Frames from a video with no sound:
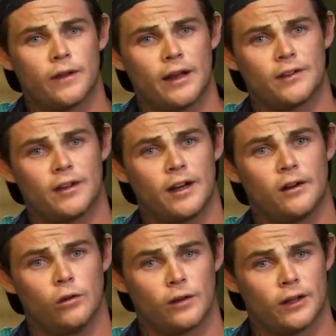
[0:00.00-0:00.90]
They
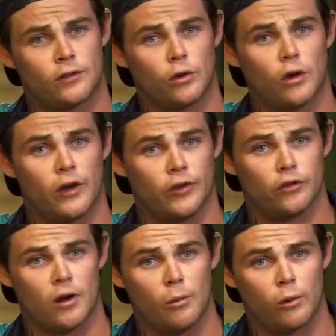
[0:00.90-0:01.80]
said, look, there's two guys in
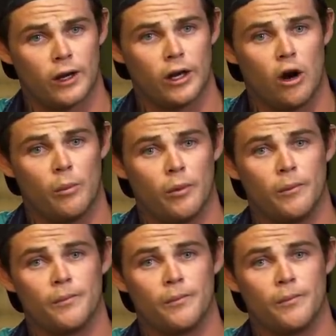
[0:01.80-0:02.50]
trouble. Can you help them?